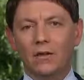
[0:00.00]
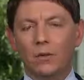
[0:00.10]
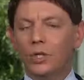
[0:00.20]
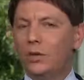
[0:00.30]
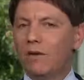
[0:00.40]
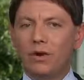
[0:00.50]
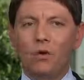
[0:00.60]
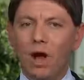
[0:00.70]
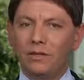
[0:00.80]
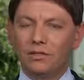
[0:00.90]
you that we do have a
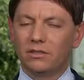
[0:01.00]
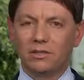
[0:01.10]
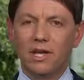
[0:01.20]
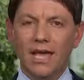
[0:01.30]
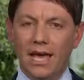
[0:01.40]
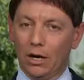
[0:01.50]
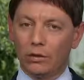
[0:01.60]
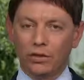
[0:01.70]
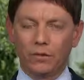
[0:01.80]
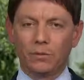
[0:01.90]
crisis at our
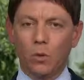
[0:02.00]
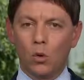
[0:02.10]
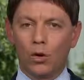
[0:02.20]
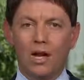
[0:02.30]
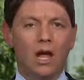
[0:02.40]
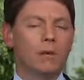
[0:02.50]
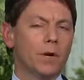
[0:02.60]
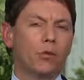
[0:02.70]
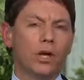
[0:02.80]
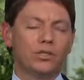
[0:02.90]
southern border, and our
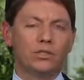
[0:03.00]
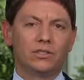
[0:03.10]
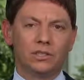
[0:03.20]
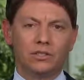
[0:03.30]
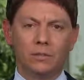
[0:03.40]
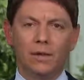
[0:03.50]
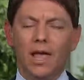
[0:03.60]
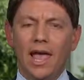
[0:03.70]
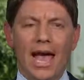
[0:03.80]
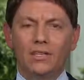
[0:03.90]
immigration system
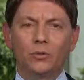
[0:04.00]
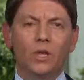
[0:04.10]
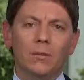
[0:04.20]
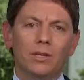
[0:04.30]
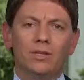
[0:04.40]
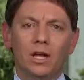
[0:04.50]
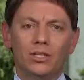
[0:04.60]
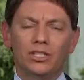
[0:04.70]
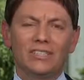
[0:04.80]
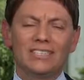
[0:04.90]
hasn't really been
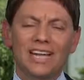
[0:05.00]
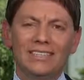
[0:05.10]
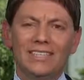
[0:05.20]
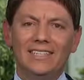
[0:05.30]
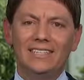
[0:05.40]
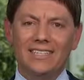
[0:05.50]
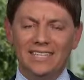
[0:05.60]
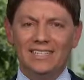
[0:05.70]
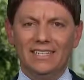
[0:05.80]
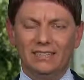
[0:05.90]
touched since the
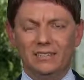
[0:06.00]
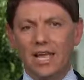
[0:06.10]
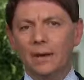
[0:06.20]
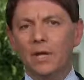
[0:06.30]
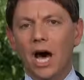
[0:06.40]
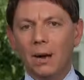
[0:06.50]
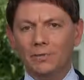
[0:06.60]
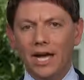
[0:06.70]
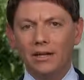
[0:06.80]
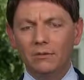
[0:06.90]
1960s. It's time to
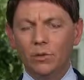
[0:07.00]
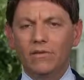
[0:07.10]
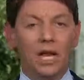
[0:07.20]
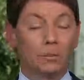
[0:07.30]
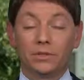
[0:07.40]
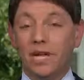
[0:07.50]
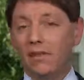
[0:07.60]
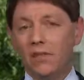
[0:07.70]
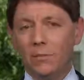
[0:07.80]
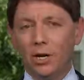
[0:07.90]
update it. We've got to
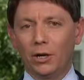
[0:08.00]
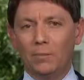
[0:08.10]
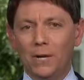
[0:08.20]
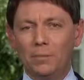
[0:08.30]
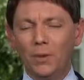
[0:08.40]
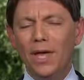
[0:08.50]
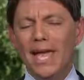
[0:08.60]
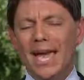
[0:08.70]
protect the American people.